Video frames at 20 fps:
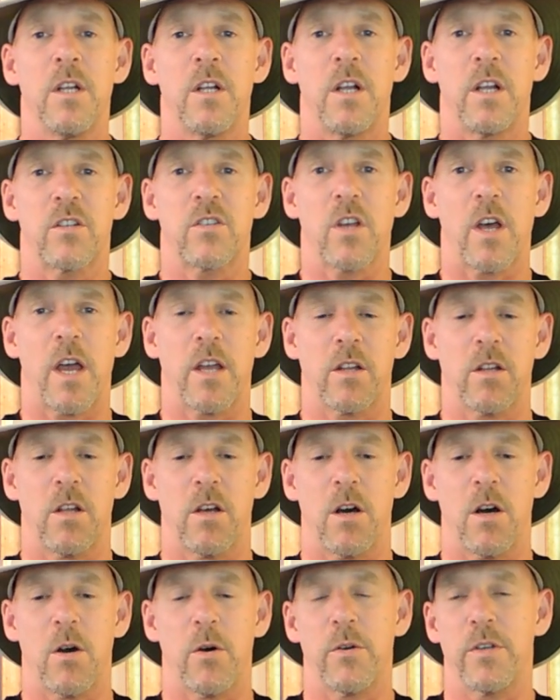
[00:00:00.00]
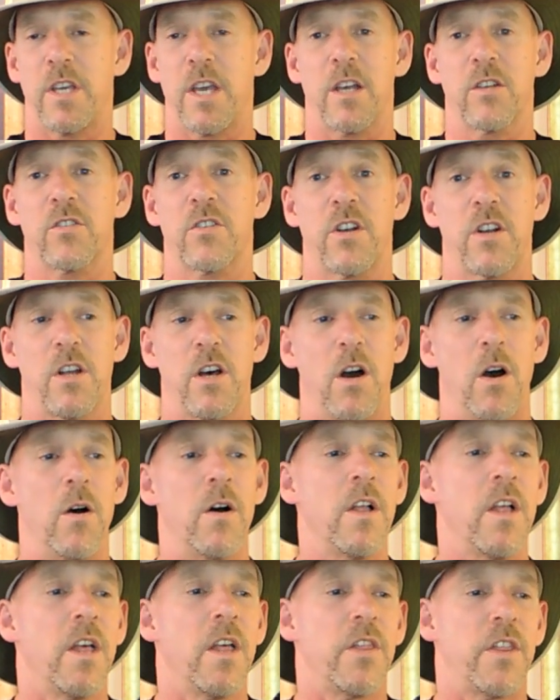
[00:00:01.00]
It's like, no, yes or no.
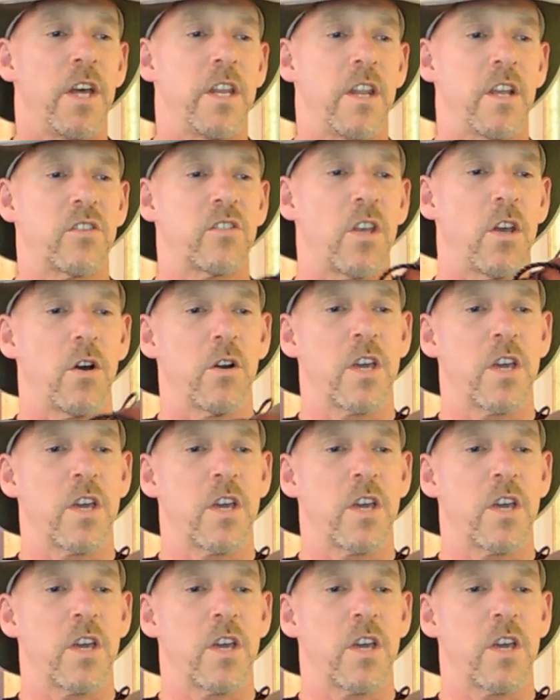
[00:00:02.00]
Then they say,